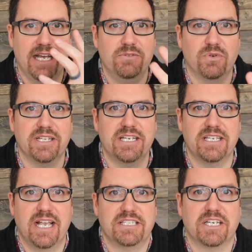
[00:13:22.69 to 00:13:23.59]
and
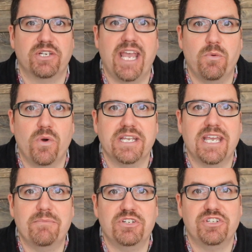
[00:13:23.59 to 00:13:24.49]
really as a gateway
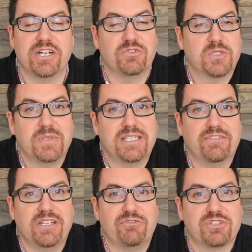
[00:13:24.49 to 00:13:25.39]
game in general,
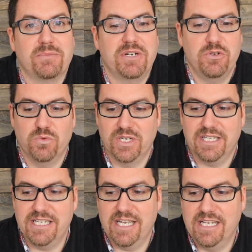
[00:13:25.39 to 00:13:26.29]
specifically for somebody who
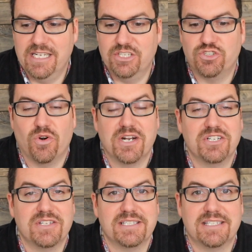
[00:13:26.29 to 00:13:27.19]
really is drawn
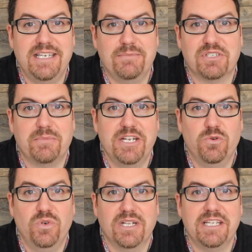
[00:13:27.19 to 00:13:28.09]
to this theme, somebody
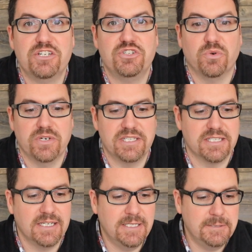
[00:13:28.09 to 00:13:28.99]
who really enjoys